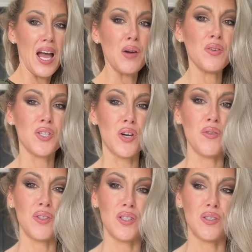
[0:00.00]
will show
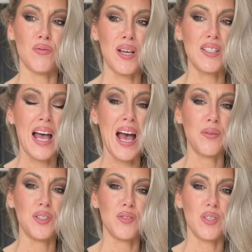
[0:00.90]
you this dress, how
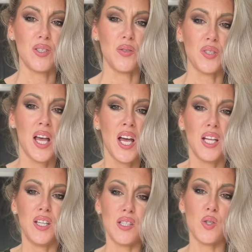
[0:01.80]
this dress looks.
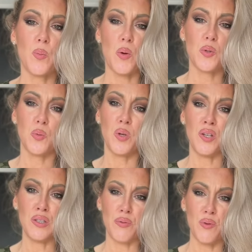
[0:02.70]
This is supposed to be
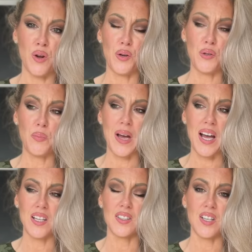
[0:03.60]
on the front,
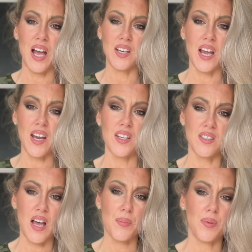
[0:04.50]
but I tied
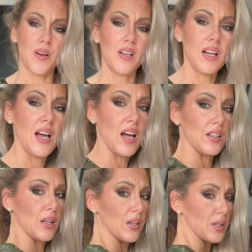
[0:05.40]
this up
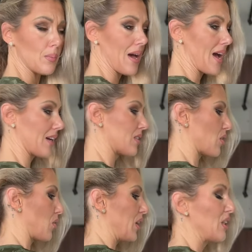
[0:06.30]
on the back,
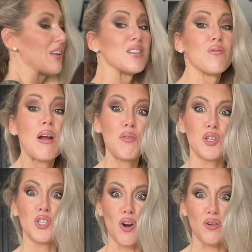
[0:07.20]
so it is very
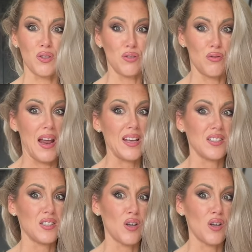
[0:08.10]
short dress,